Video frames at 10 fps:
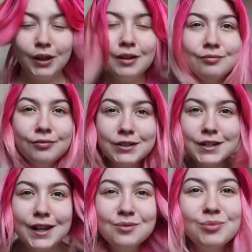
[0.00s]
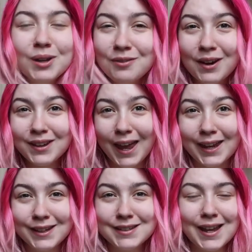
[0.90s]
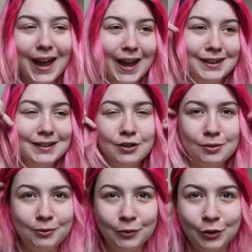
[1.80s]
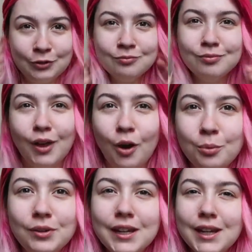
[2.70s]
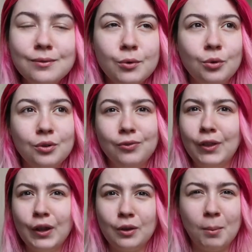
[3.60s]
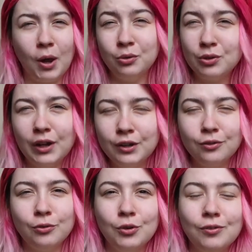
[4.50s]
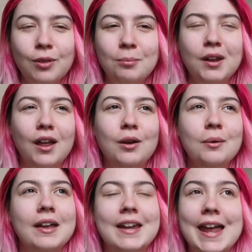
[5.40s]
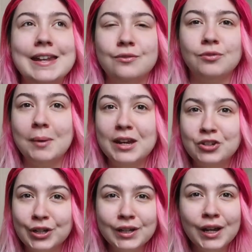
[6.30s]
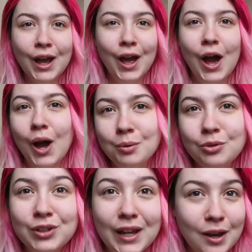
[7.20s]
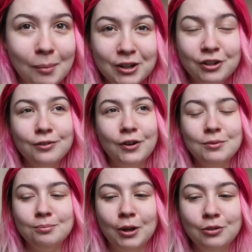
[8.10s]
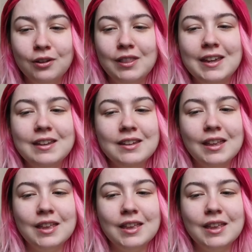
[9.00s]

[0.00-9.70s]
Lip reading: But yeah, for today, we're going around 8 and it's going to be fun. I will leave all of the like postcodes for all of them below and any information. I will say I managed to find most of these.